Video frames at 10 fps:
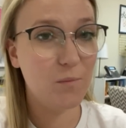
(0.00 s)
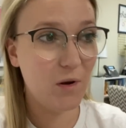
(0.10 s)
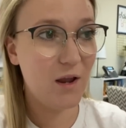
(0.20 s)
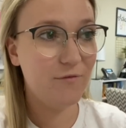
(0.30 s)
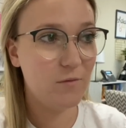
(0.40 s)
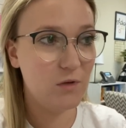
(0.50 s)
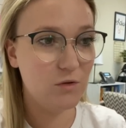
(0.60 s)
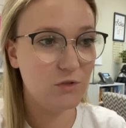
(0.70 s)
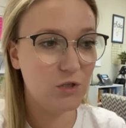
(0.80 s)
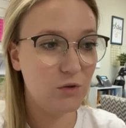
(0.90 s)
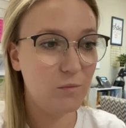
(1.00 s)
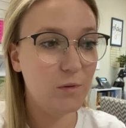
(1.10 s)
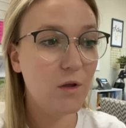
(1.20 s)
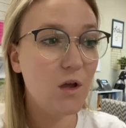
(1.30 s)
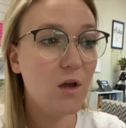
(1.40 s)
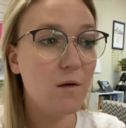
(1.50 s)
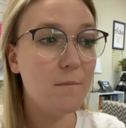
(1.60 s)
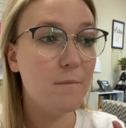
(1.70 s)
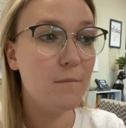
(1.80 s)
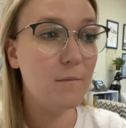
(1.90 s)
break from YouTube,
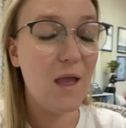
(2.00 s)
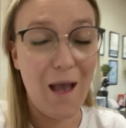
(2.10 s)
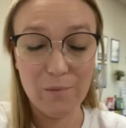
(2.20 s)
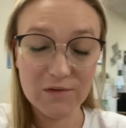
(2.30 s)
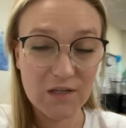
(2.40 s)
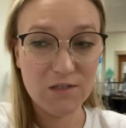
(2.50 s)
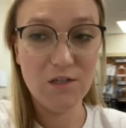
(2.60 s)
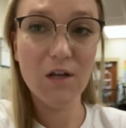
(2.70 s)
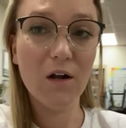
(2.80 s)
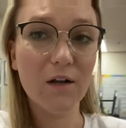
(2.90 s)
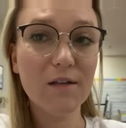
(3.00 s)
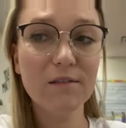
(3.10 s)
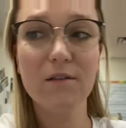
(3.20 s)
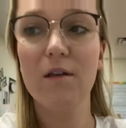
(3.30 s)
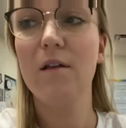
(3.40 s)
apples and tiaras,